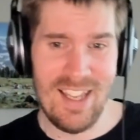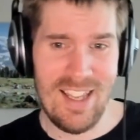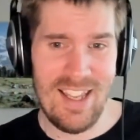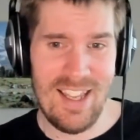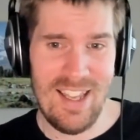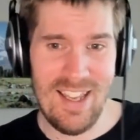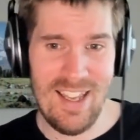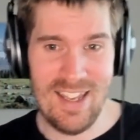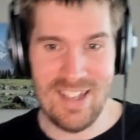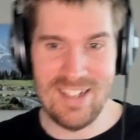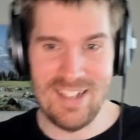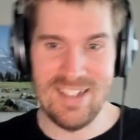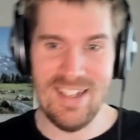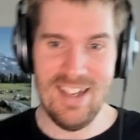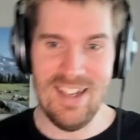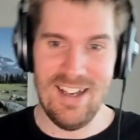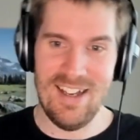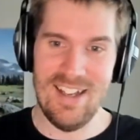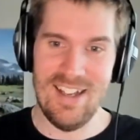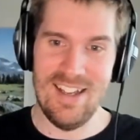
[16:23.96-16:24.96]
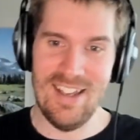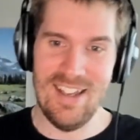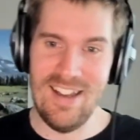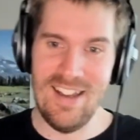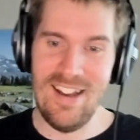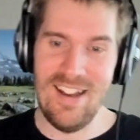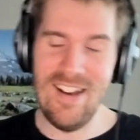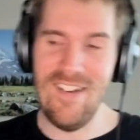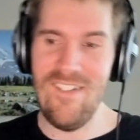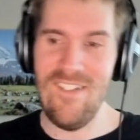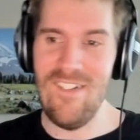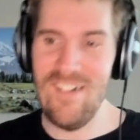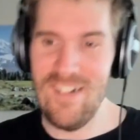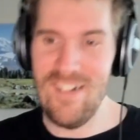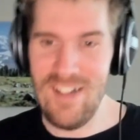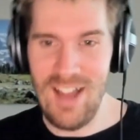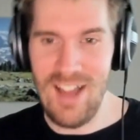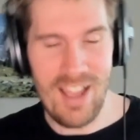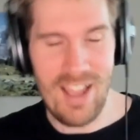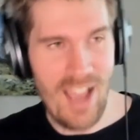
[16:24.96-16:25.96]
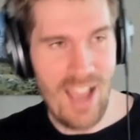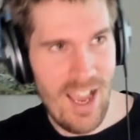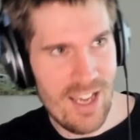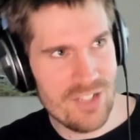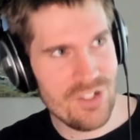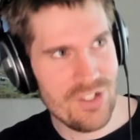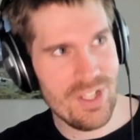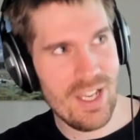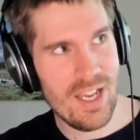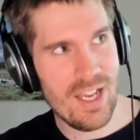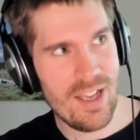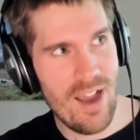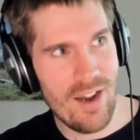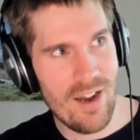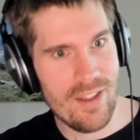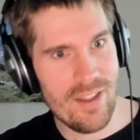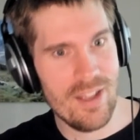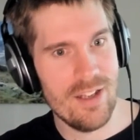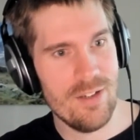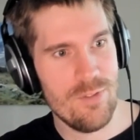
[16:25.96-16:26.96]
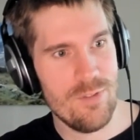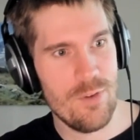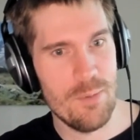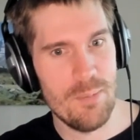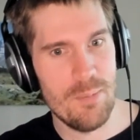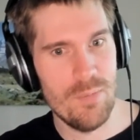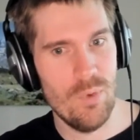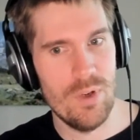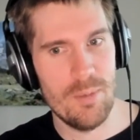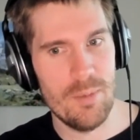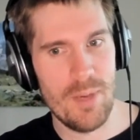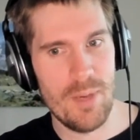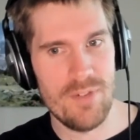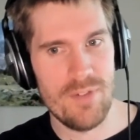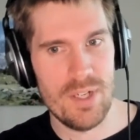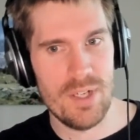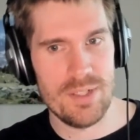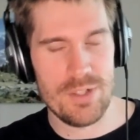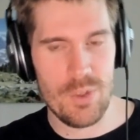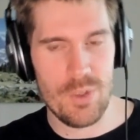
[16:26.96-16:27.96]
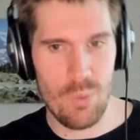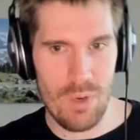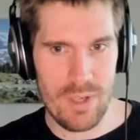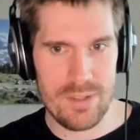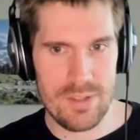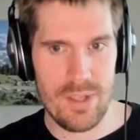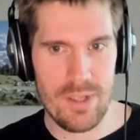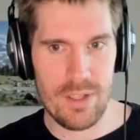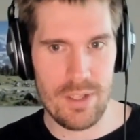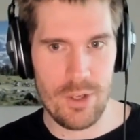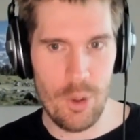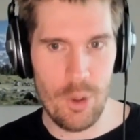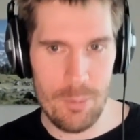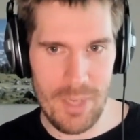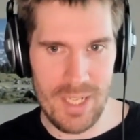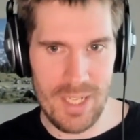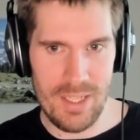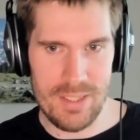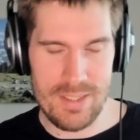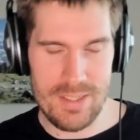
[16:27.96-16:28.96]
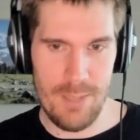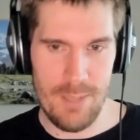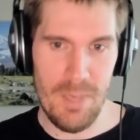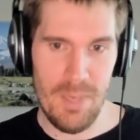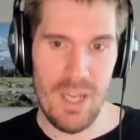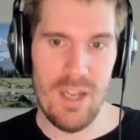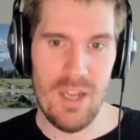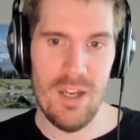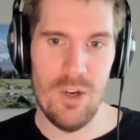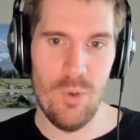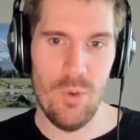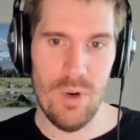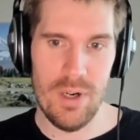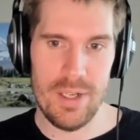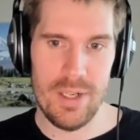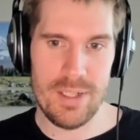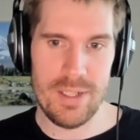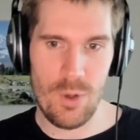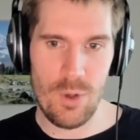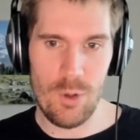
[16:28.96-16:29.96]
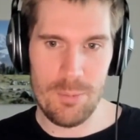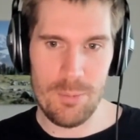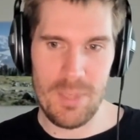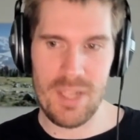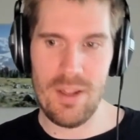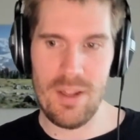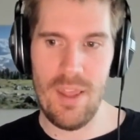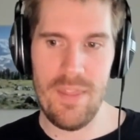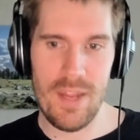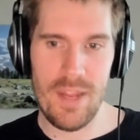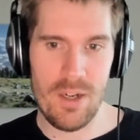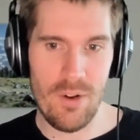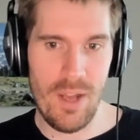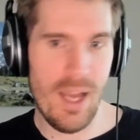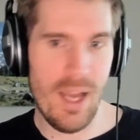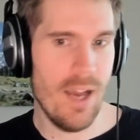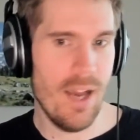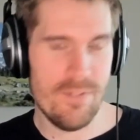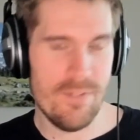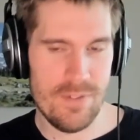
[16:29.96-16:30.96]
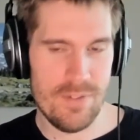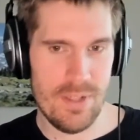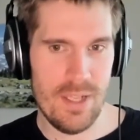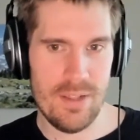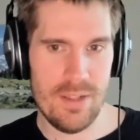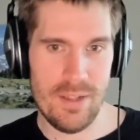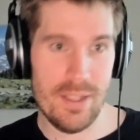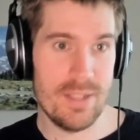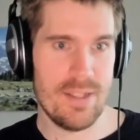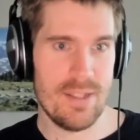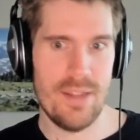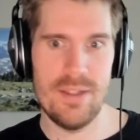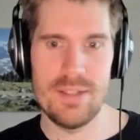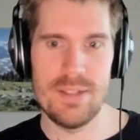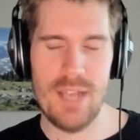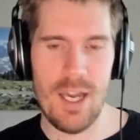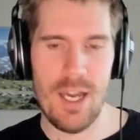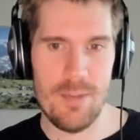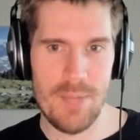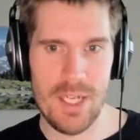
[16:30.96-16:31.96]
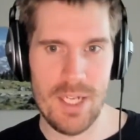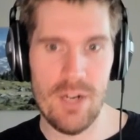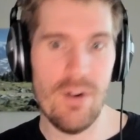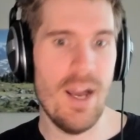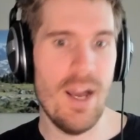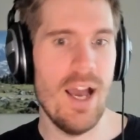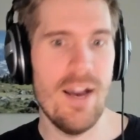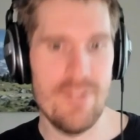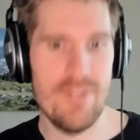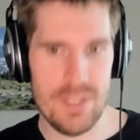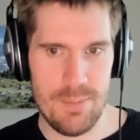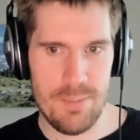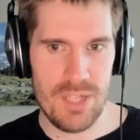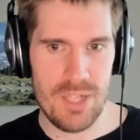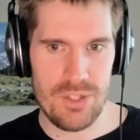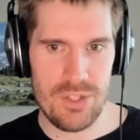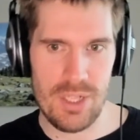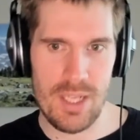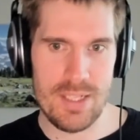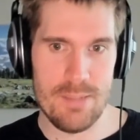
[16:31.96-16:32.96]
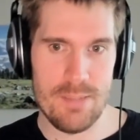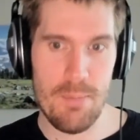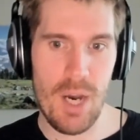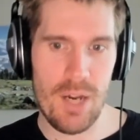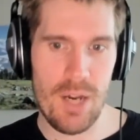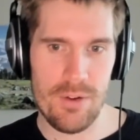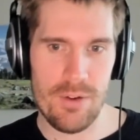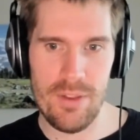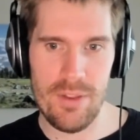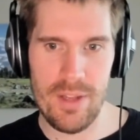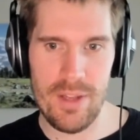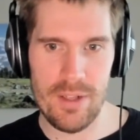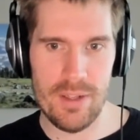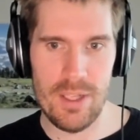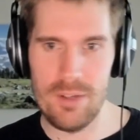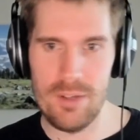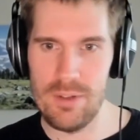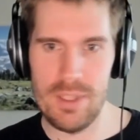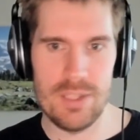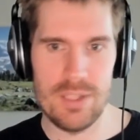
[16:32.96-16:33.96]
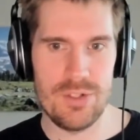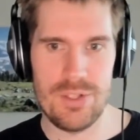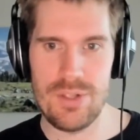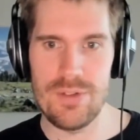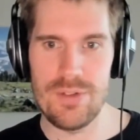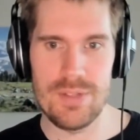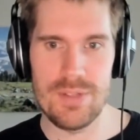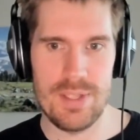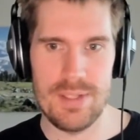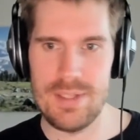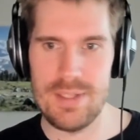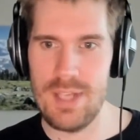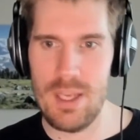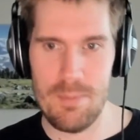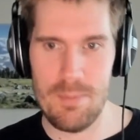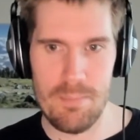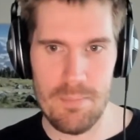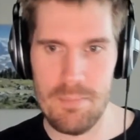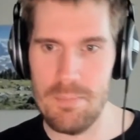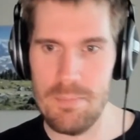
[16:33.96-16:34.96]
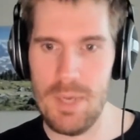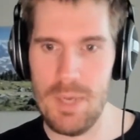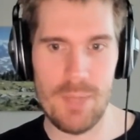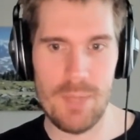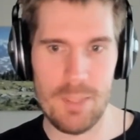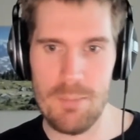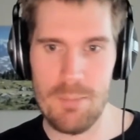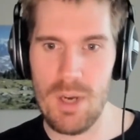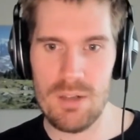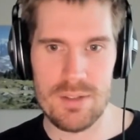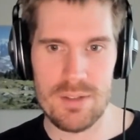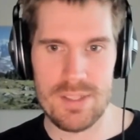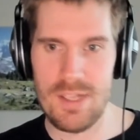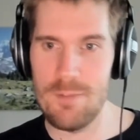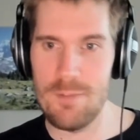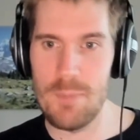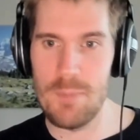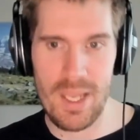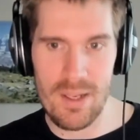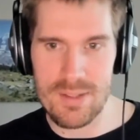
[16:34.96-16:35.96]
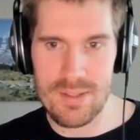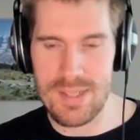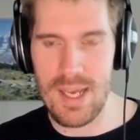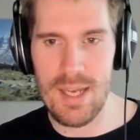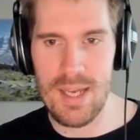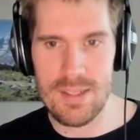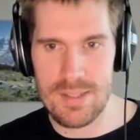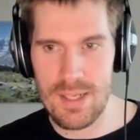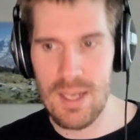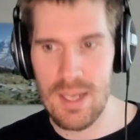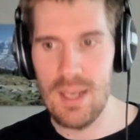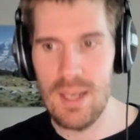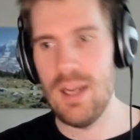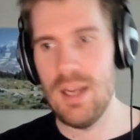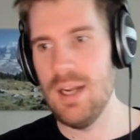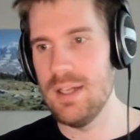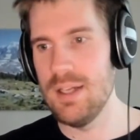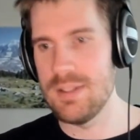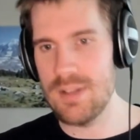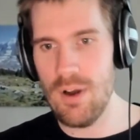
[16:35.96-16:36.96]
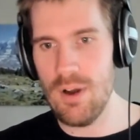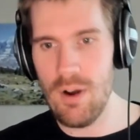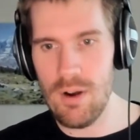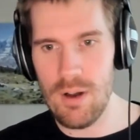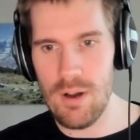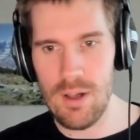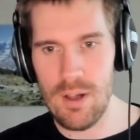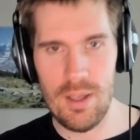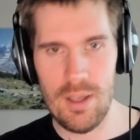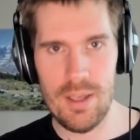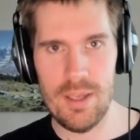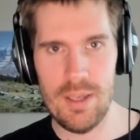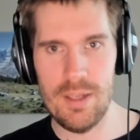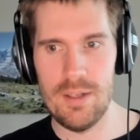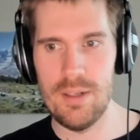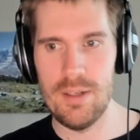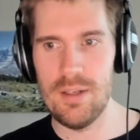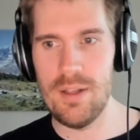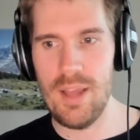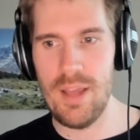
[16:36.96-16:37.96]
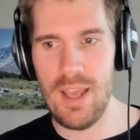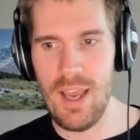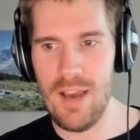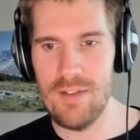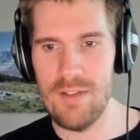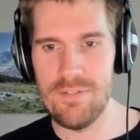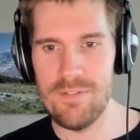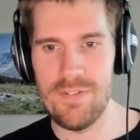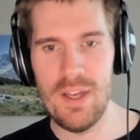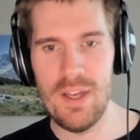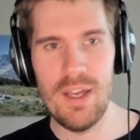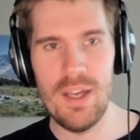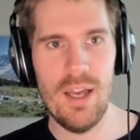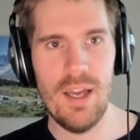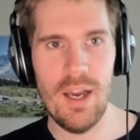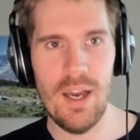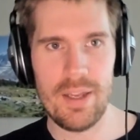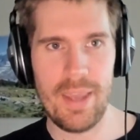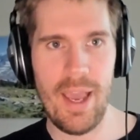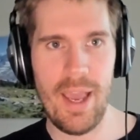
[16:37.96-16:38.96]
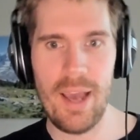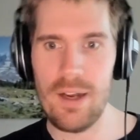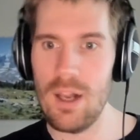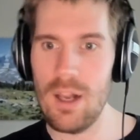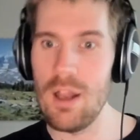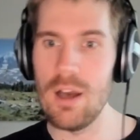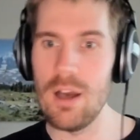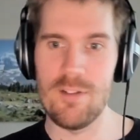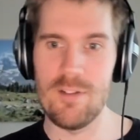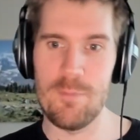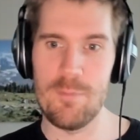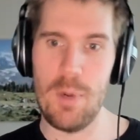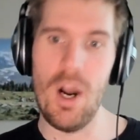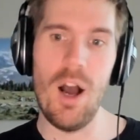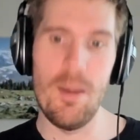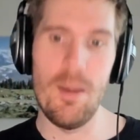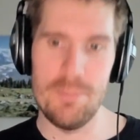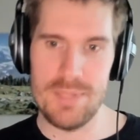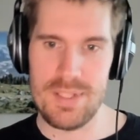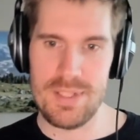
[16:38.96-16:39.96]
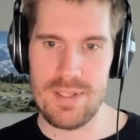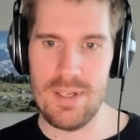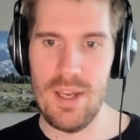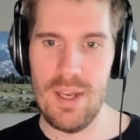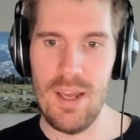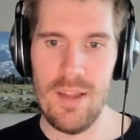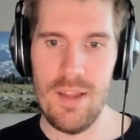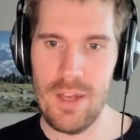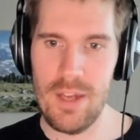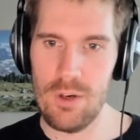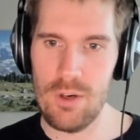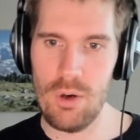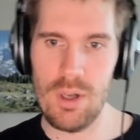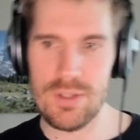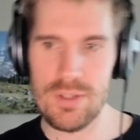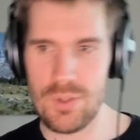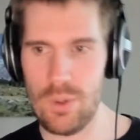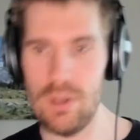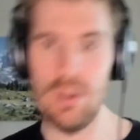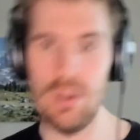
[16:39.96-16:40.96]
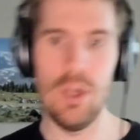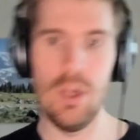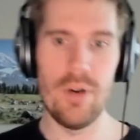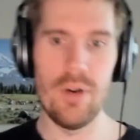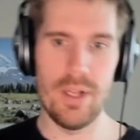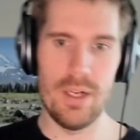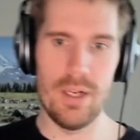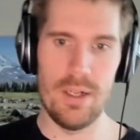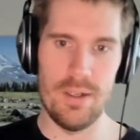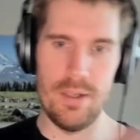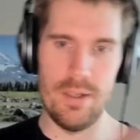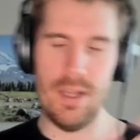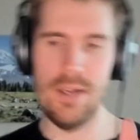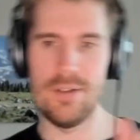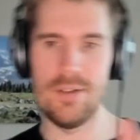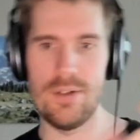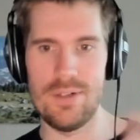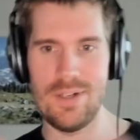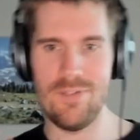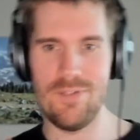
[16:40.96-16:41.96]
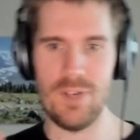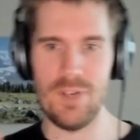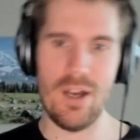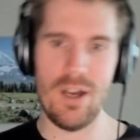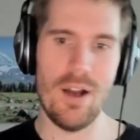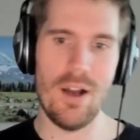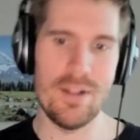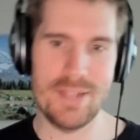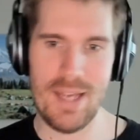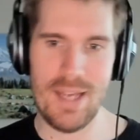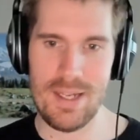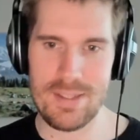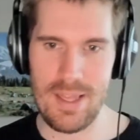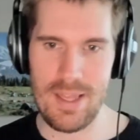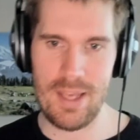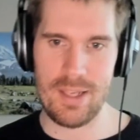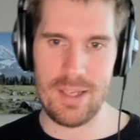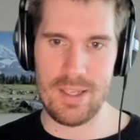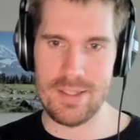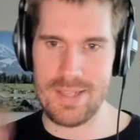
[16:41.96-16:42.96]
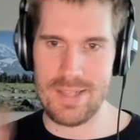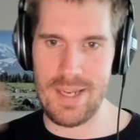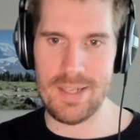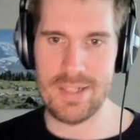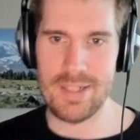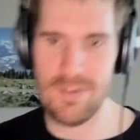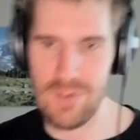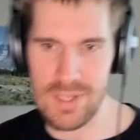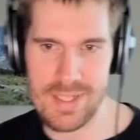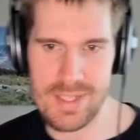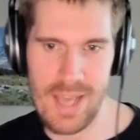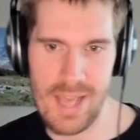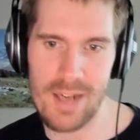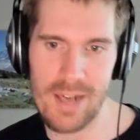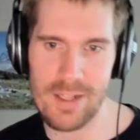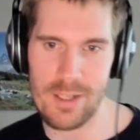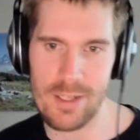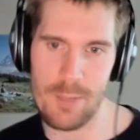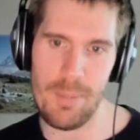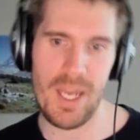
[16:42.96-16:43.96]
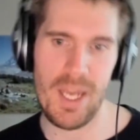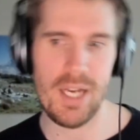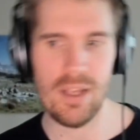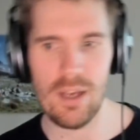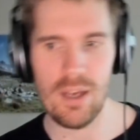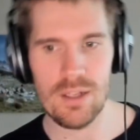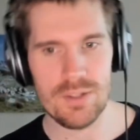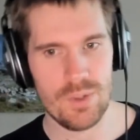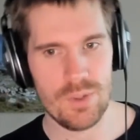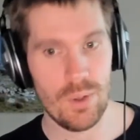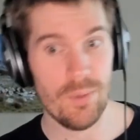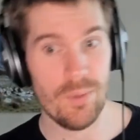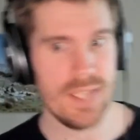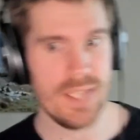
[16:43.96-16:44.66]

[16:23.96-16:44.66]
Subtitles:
and I got a hint from one of my friends who works on the Copilot team where he told me that they don't have, at least at the time, they don't have a specialized model. They literally just use the same public models that everybody else has. And it's all they have a catalog of prompts that are all sort of loaded under different contexts, and they contain different data depending on sort of what's